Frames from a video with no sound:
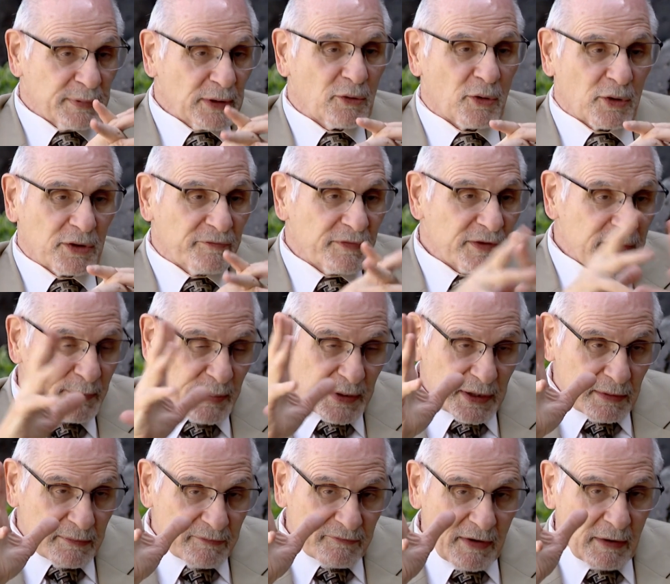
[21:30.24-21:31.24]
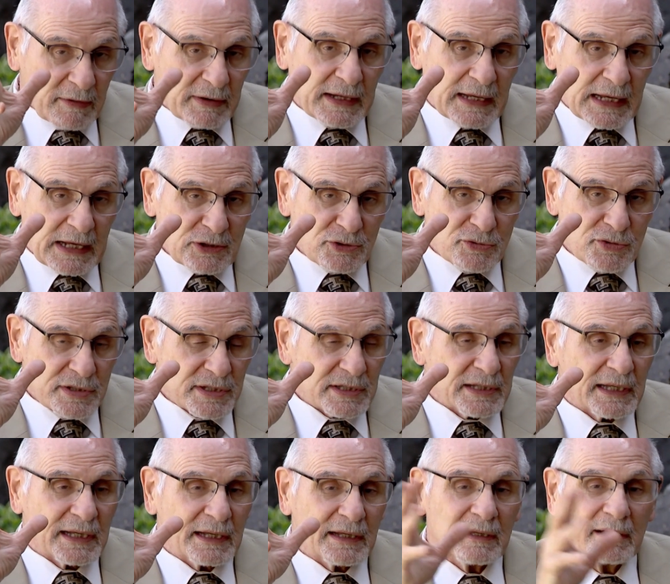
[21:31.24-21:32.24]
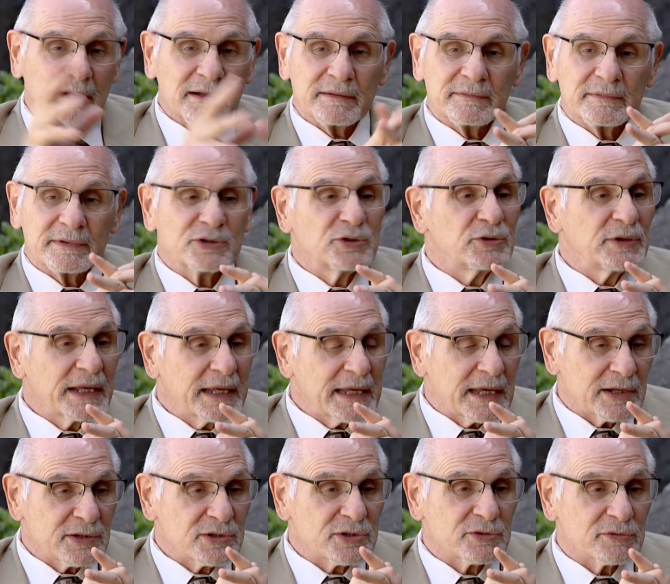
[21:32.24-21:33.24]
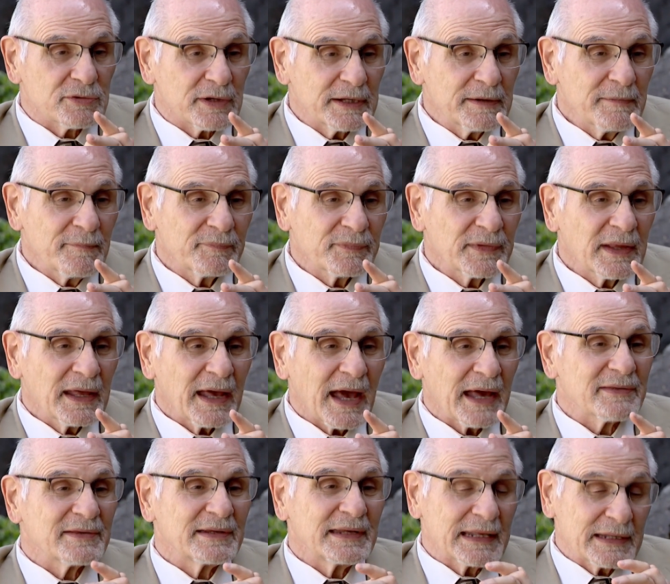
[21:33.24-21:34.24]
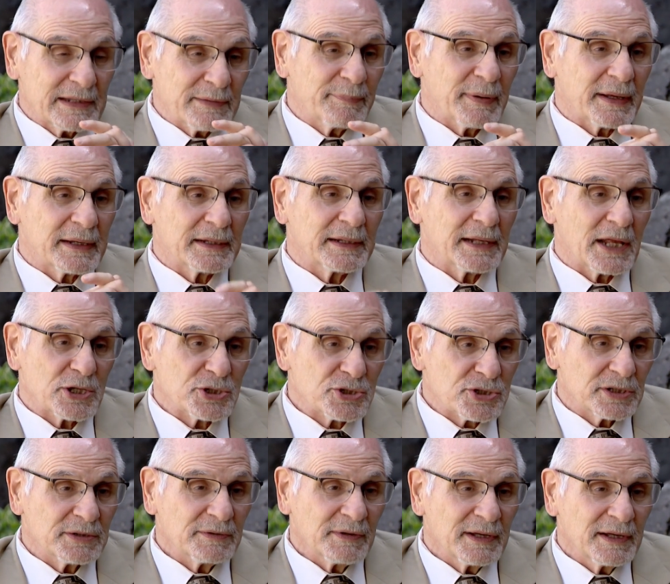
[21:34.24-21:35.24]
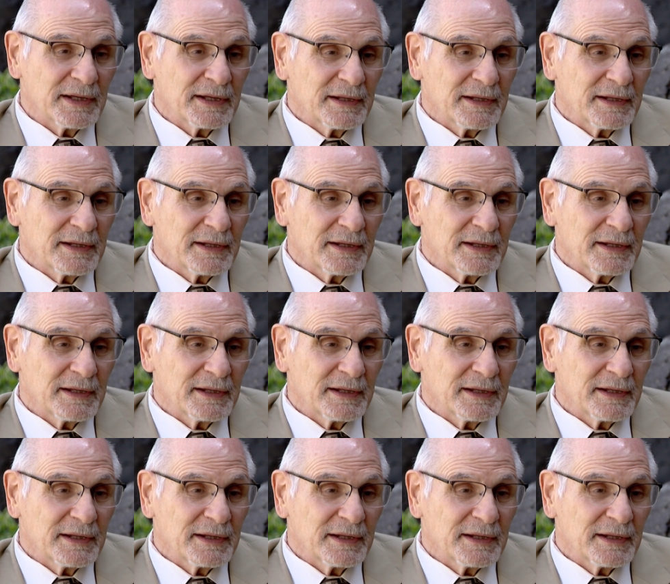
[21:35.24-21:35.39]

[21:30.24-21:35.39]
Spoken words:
because of its very interesting, unique history as an independent nation,